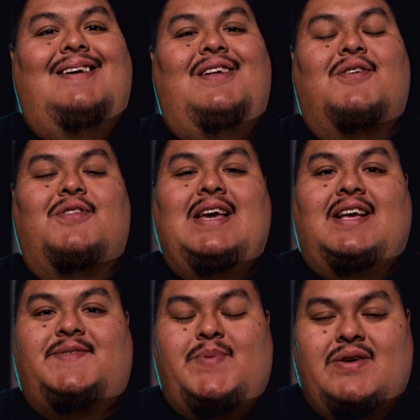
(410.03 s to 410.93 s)
You know,
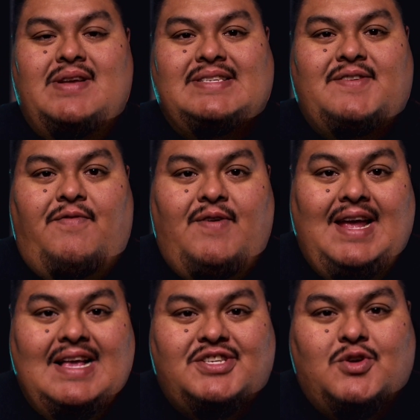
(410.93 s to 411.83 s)
they experience
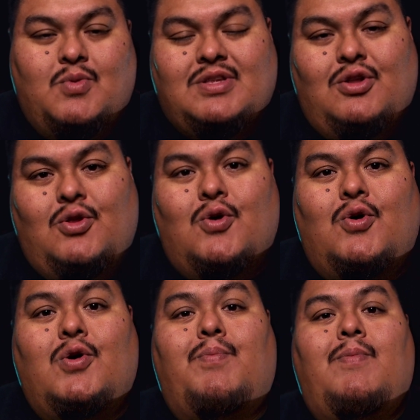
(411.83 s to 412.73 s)
defeat. And so, what the
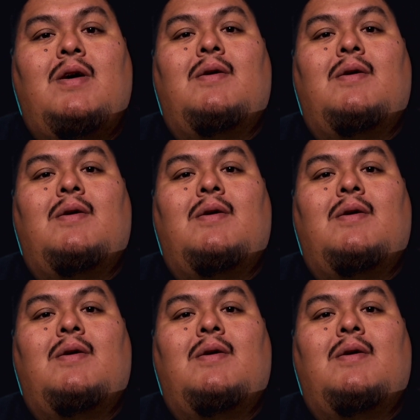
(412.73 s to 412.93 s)
Lord